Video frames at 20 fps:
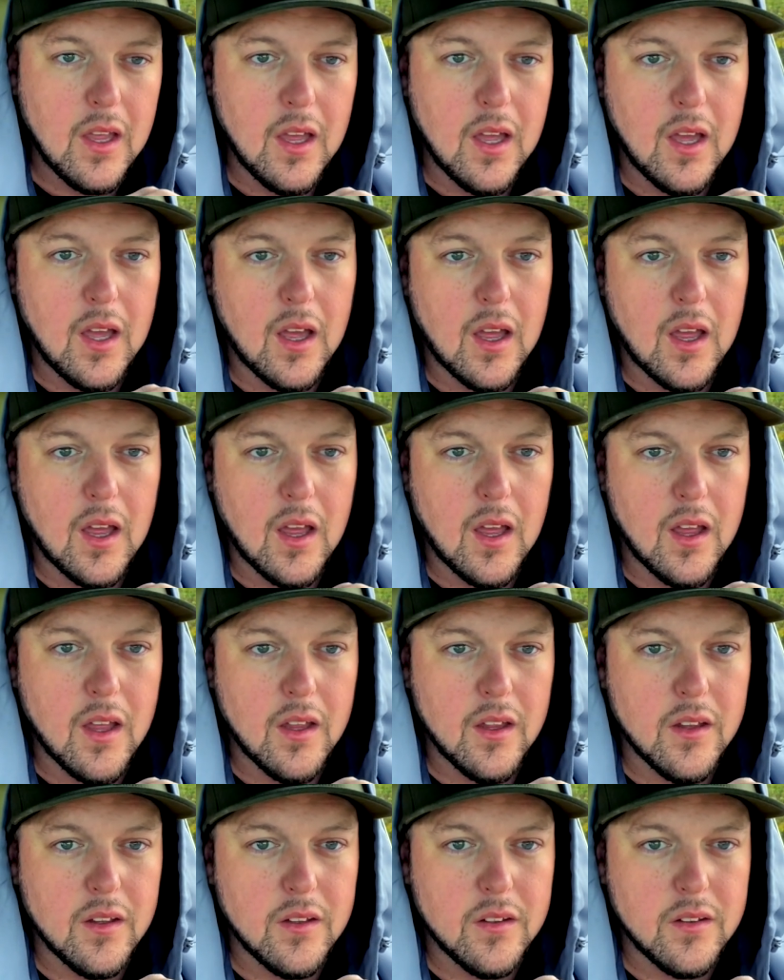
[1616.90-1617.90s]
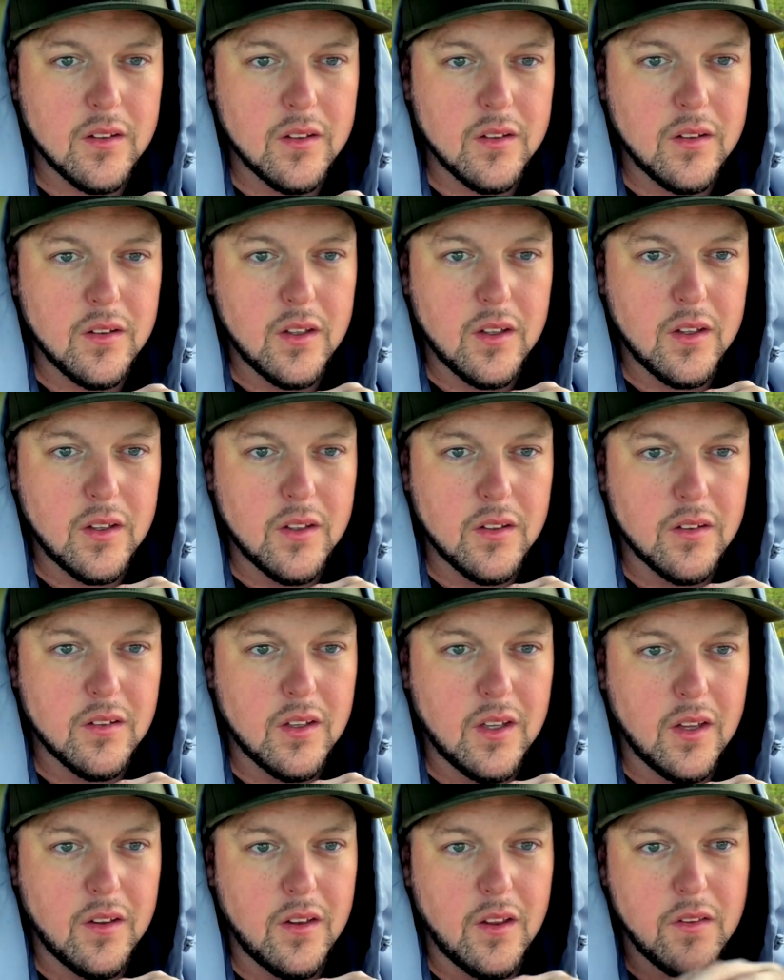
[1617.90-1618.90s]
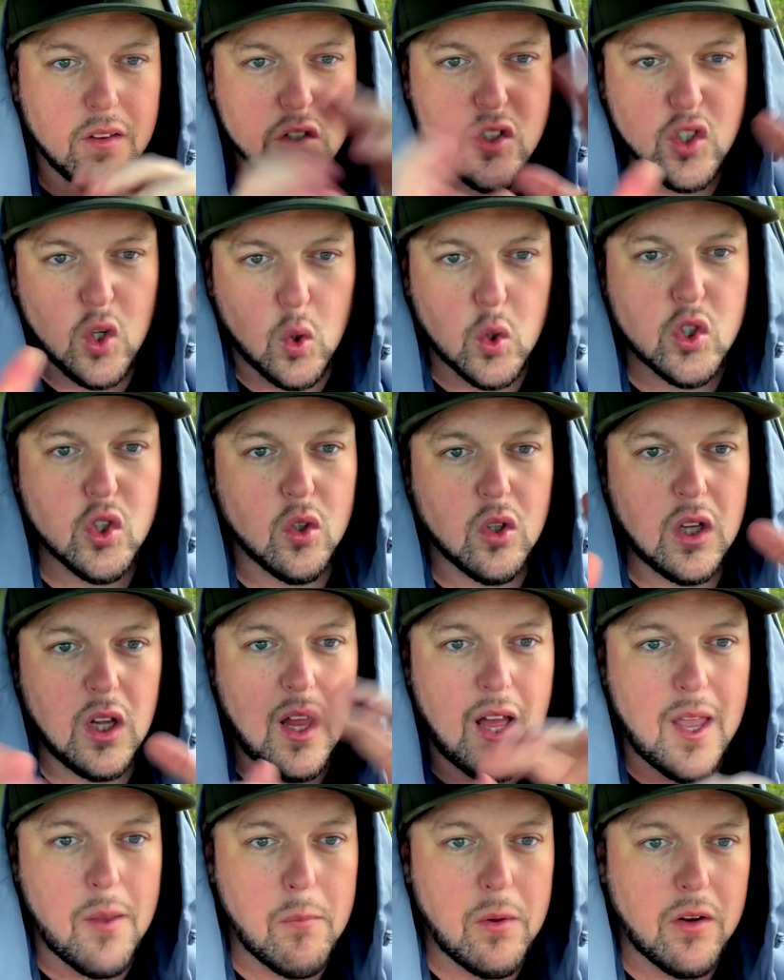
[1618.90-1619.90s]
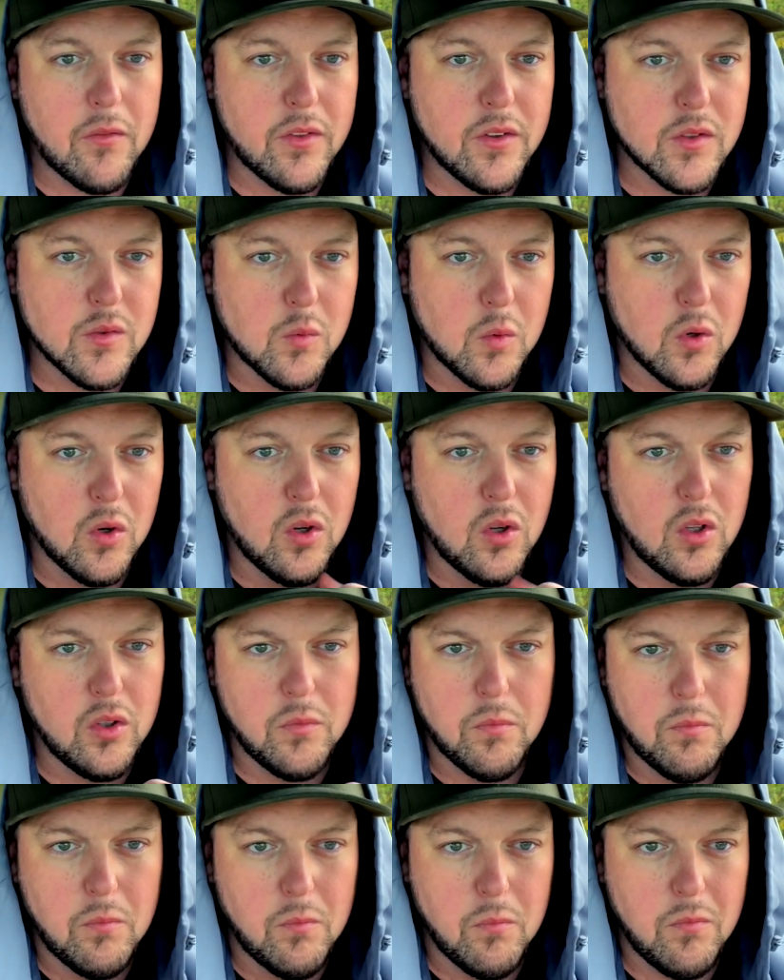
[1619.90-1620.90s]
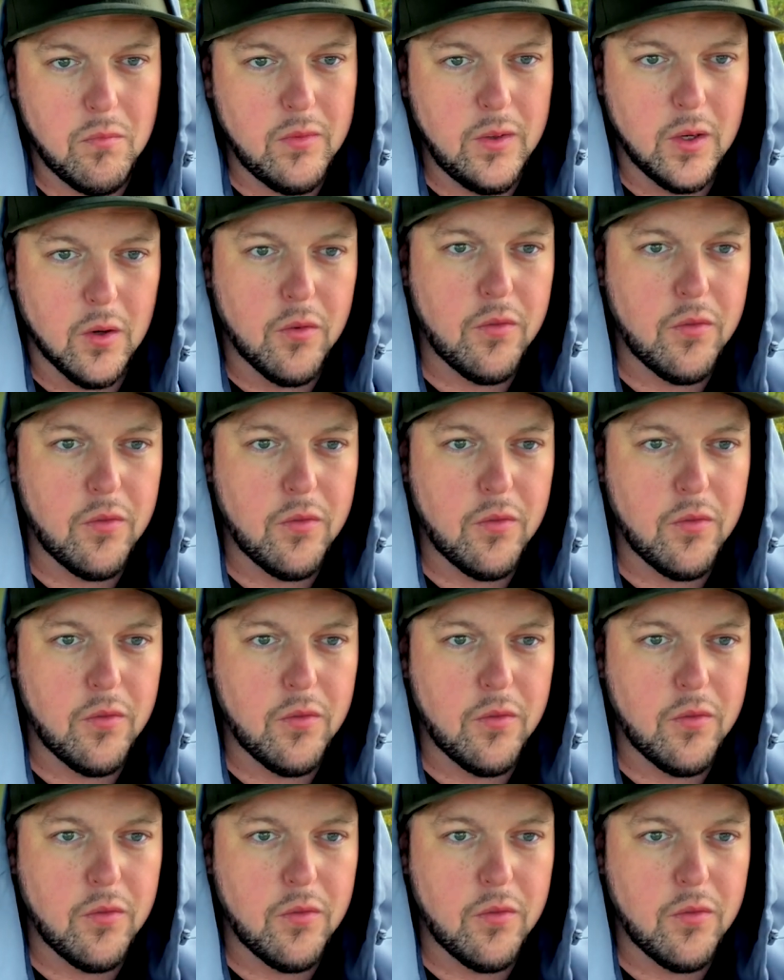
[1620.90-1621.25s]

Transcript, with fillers: the social climate of this world, you know,